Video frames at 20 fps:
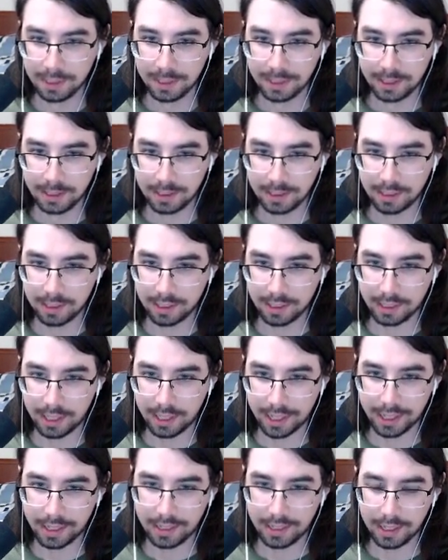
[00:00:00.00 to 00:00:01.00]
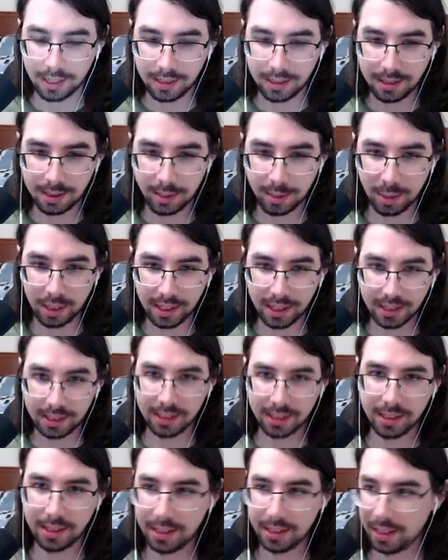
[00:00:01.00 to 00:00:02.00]
So yeah,
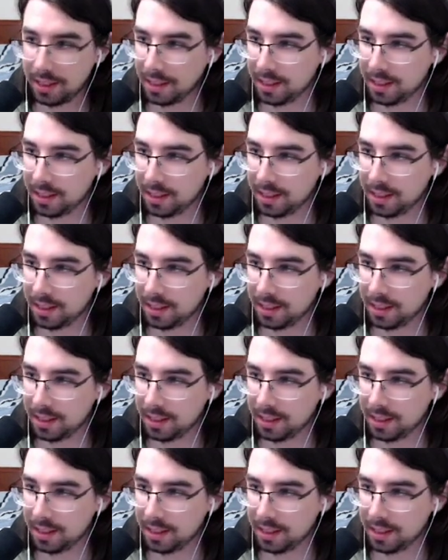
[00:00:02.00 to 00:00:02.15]
unsurprisingly getting